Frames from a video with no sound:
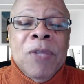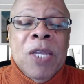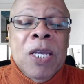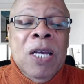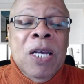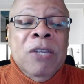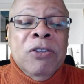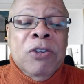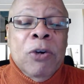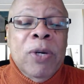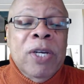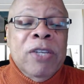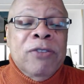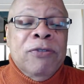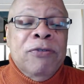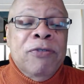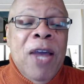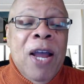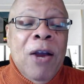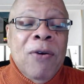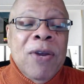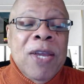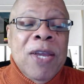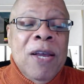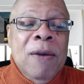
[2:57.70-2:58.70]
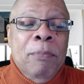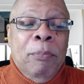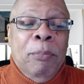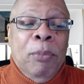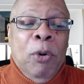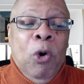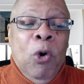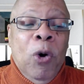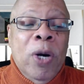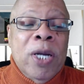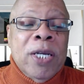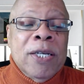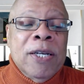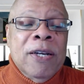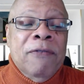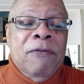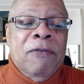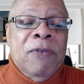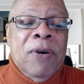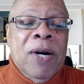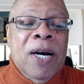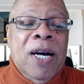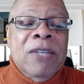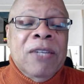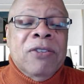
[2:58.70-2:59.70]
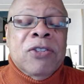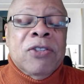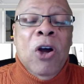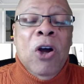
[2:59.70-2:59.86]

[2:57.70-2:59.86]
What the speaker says: So it's very important for us to